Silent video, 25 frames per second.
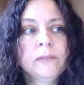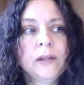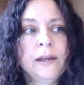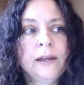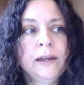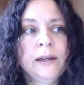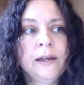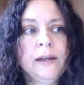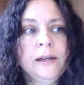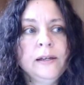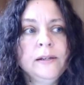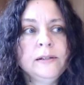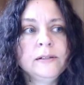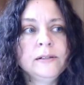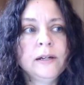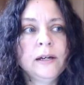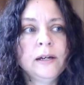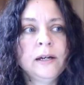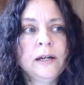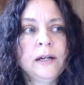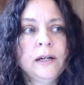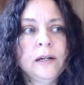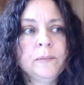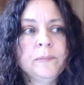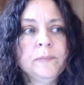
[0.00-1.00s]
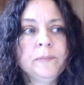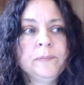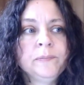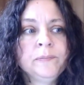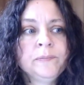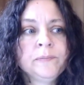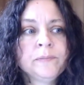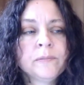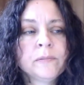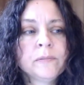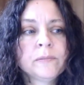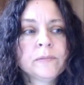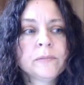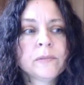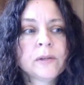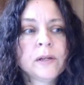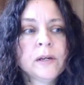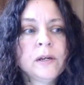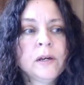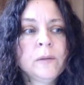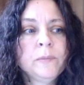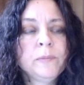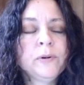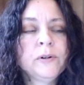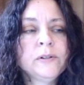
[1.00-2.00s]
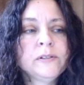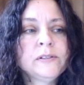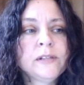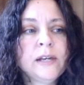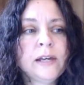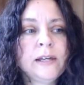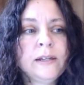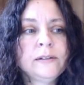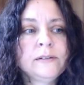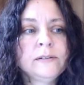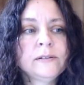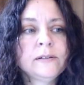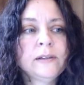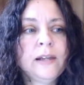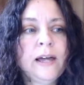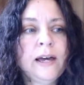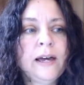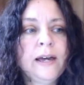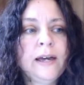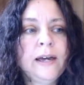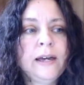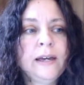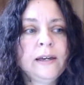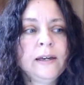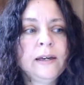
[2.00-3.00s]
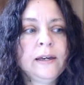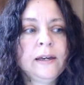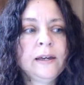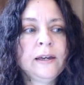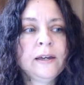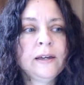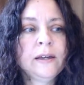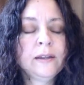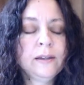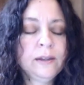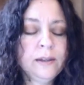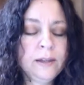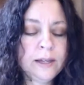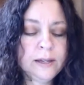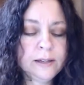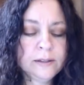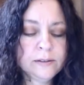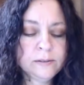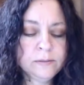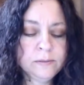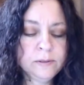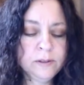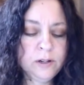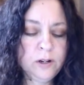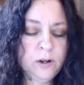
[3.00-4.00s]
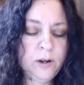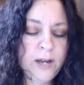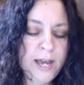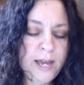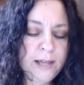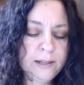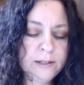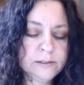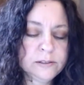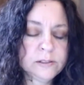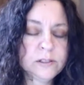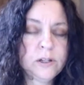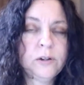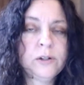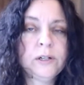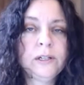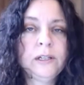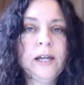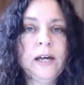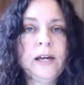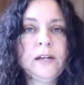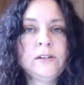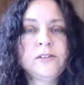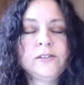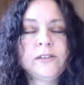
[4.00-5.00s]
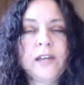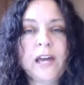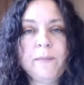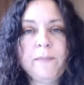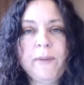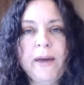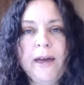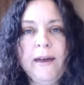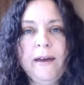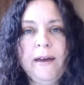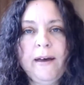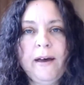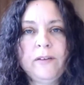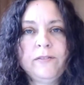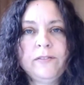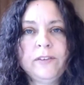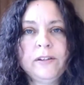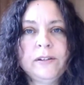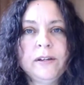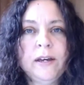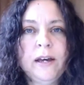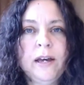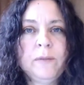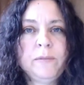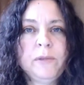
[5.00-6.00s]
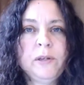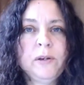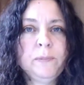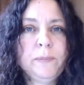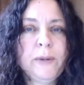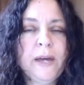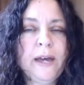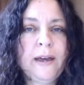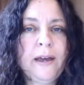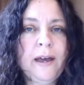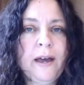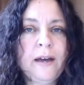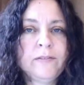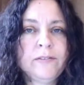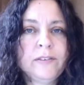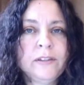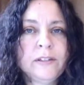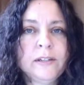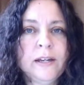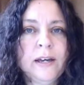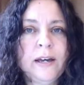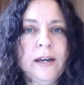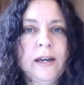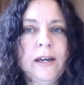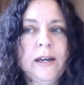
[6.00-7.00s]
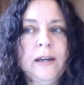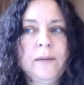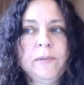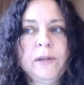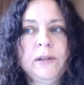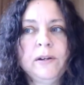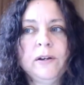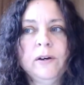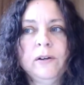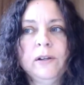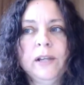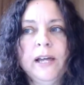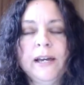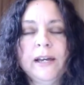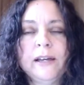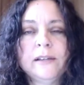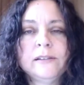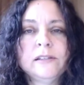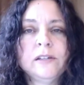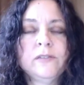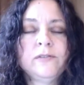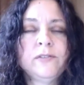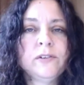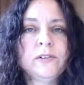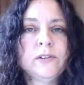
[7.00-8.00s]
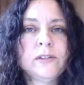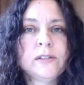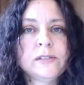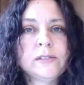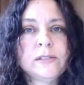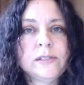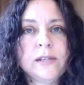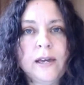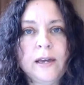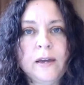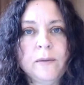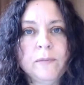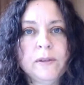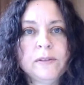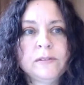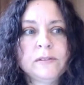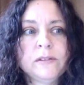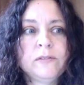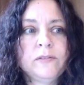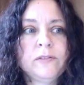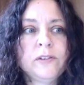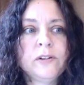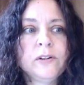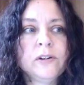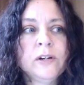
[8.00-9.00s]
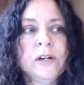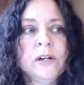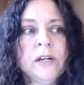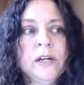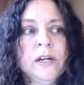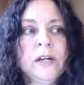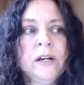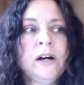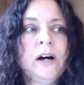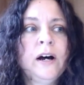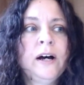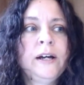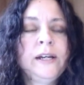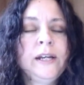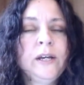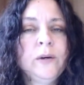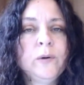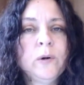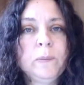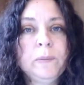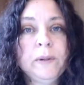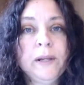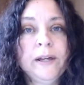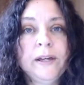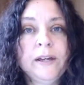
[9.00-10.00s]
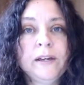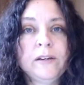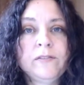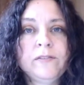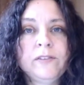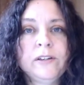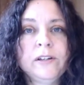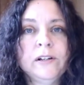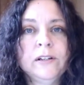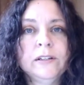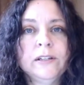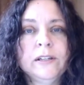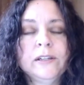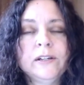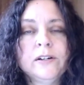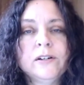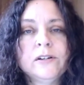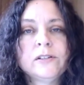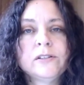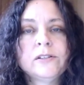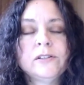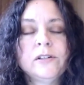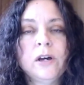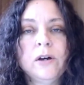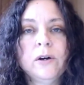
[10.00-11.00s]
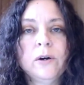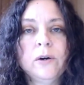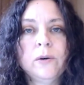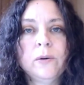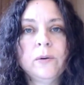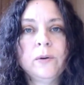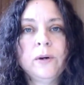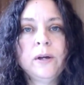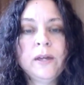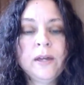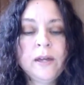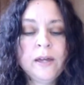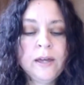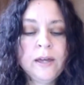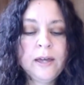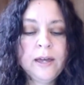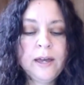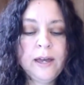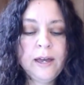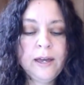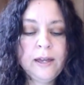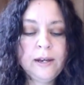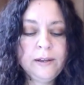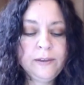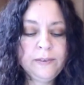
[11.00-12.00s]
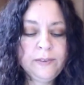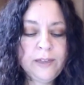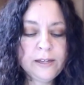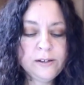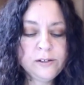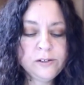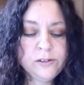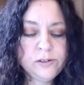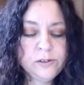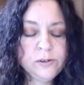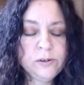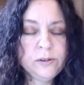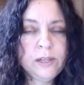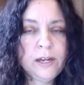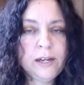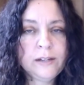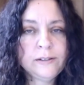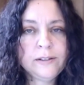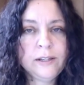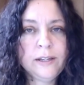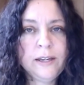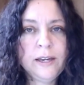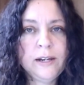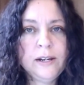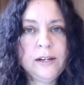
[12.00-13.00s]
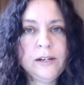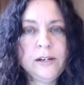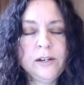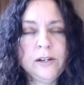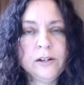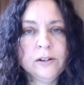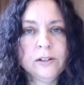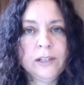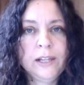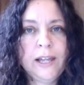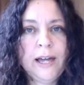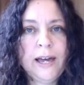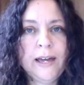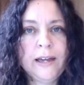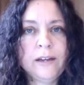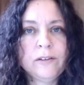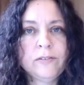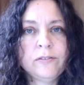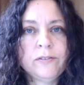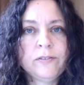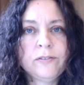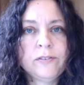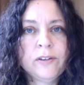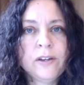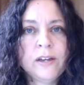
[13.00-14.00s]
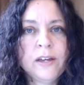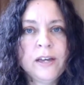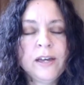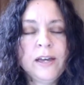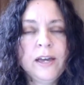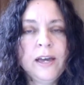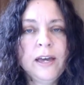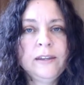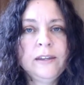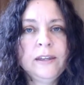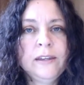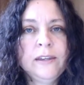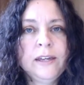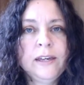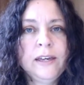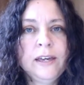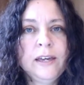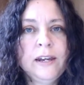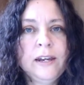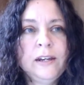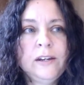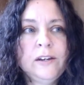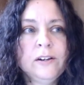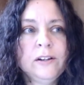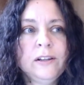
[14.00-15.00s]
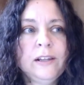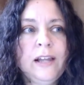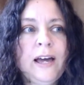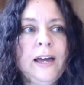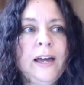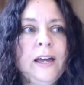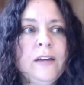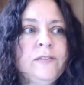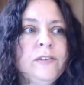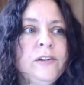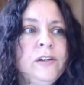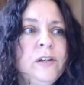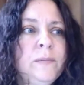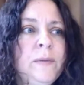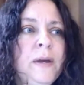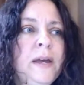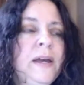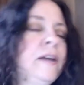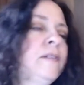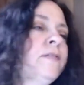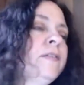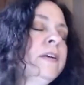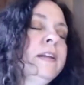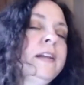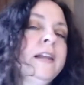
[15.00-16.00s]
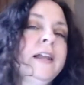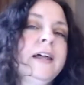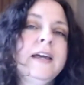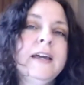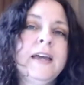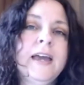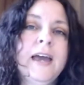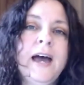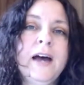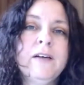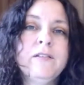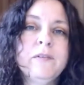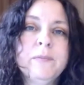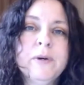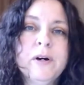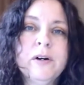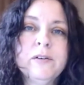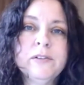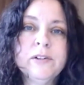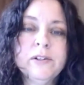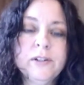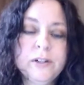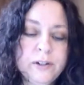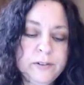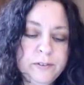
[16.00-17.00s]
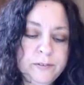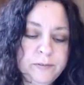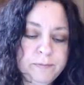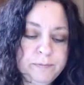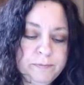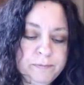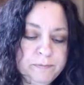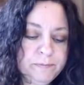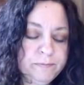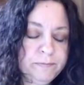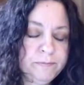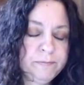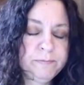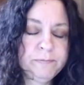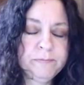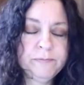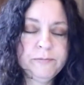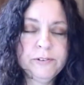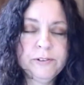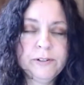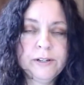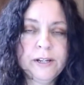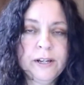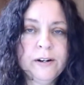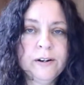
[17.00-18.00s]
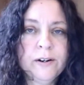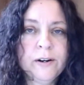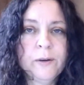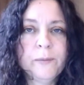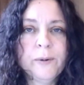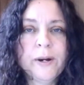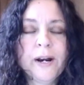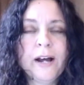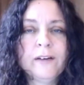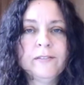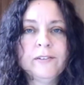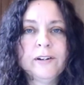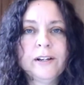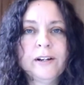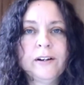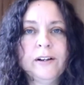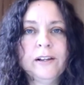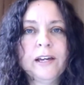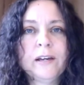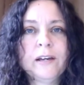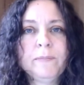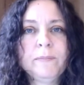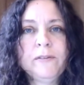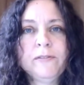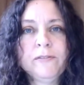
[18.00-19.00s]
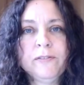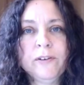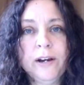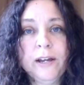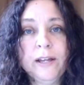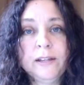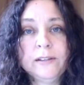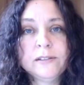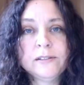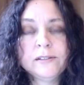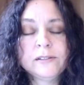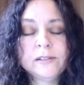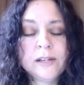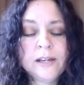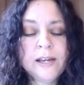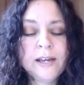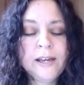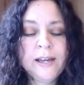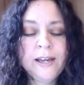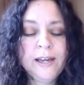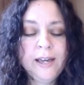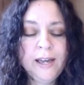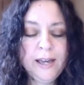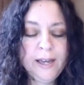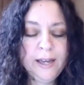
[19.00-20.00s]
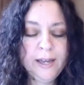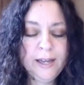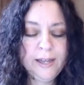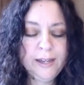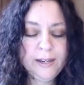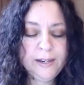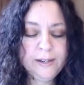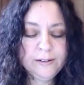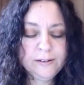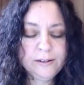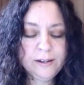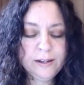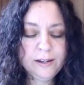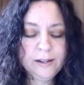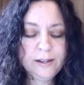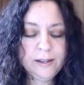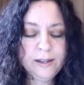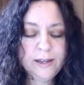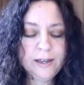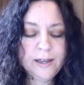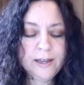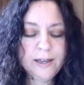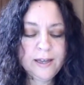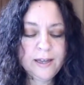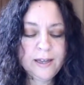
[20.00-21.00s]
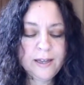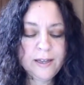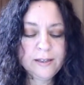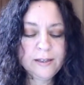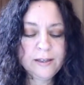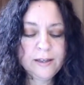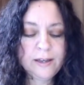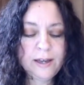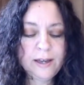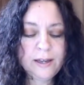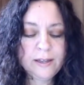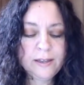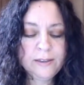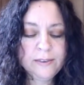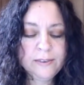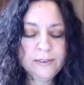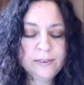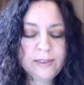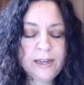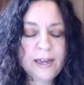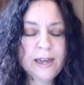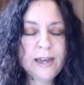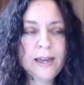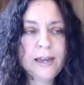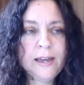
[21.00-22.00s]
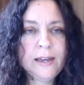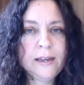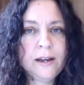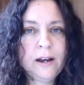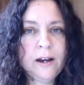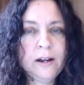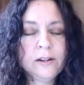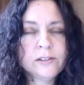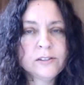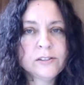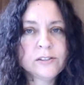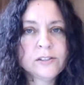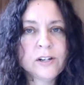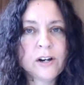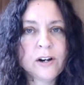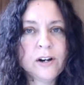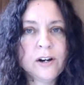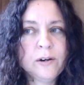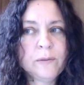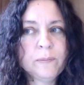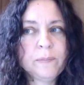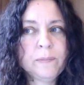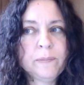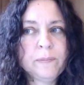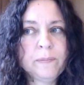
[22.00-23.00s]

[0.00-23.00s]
and um, present like, like you know, hey, let's go to lunch. They pay half the time, you pay half the time, you know, like as if you're the same, as if you're on equal playing field, and there is no, and they do that to get into your life. And then they get in your life, and you may even like have them over for dinner or whatever, you know, like be friends. And they start